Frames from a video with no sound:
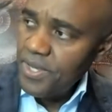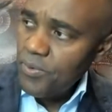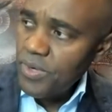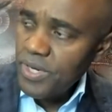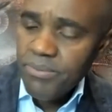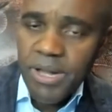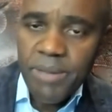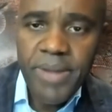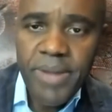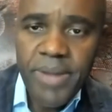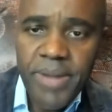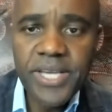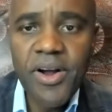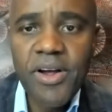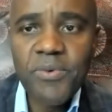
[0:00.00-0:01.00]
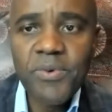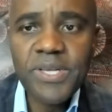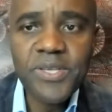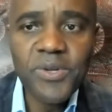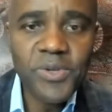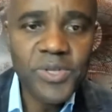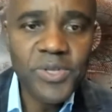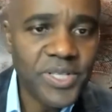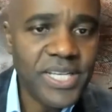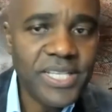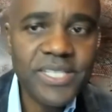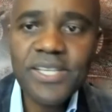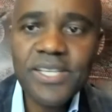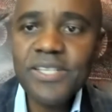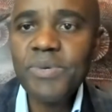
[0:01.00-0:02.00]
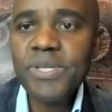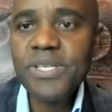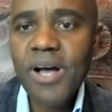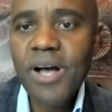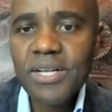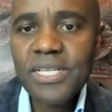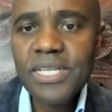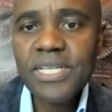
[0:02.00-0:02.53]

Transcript: Went in my backyard, we social distanced, we talked,